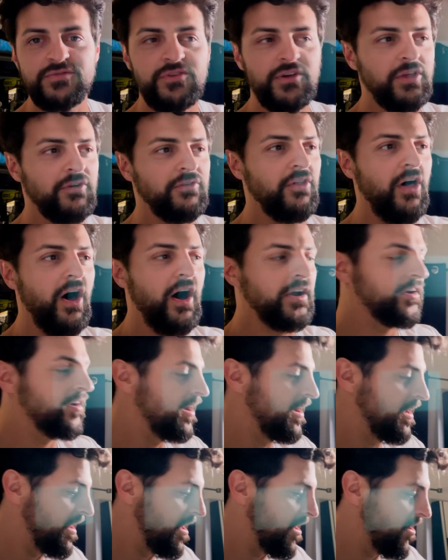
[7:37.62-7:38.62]
for the vlog
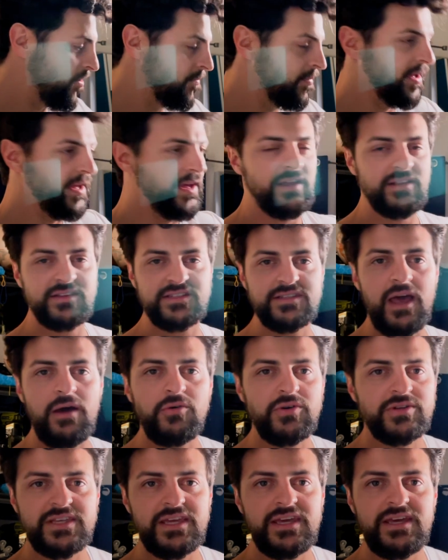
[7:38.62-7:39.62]
right now, but it
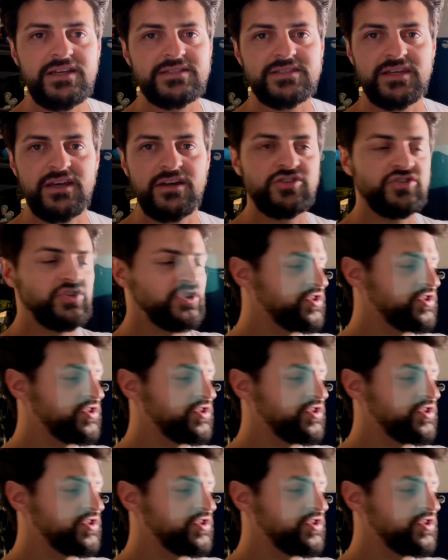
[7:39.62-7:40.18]
was easy. It's